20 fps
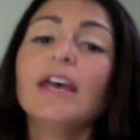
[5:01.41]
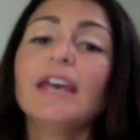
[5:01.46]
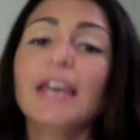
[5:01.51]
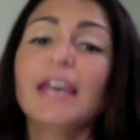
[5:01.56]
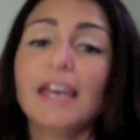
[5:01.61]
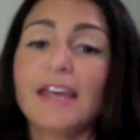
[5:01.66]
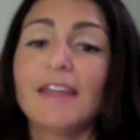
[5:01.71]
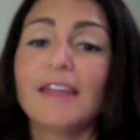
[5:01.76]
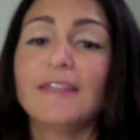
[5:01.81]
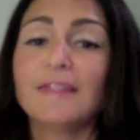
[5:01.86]

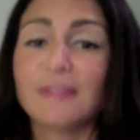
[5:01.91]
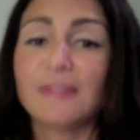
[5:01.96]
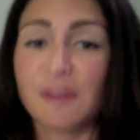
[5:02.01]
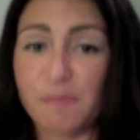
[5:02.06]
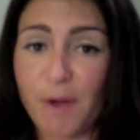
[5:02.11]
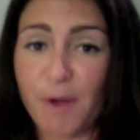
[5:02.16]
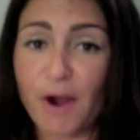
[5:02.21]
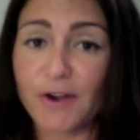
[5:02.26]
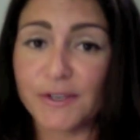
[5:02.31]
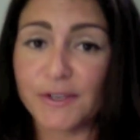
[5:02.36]
in the
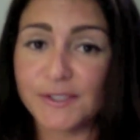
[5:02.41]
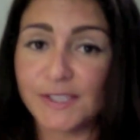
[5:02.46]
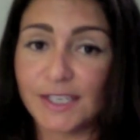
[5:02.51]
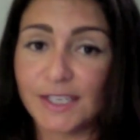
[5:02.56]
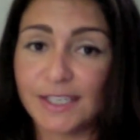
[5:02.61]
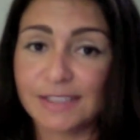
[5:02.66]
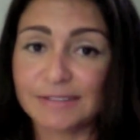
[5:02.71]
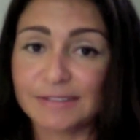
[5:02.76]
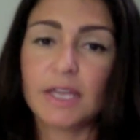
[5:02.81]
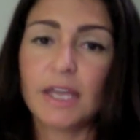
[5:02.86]
bar
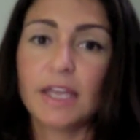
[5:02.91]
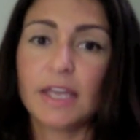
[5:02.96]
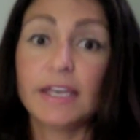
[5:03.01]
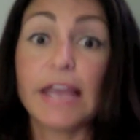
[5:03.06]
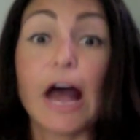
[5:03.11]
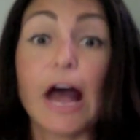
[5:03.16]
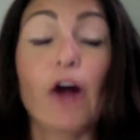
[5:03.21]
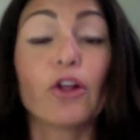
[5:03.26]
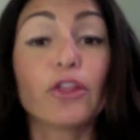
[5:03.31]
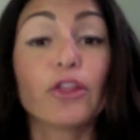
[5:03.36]
scene.
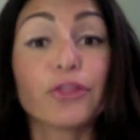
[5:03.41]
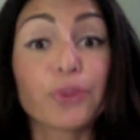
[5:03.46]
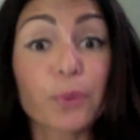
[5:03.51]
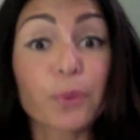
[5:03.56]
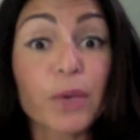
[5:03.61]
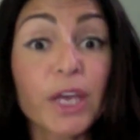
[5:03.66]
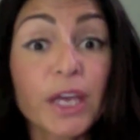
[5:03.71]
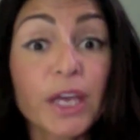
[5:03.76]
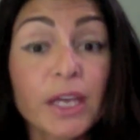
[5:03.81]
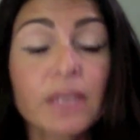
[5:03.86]
Now,
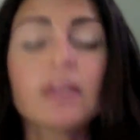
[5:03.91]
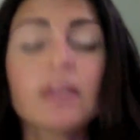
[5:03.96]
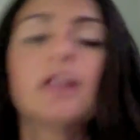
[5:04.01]
3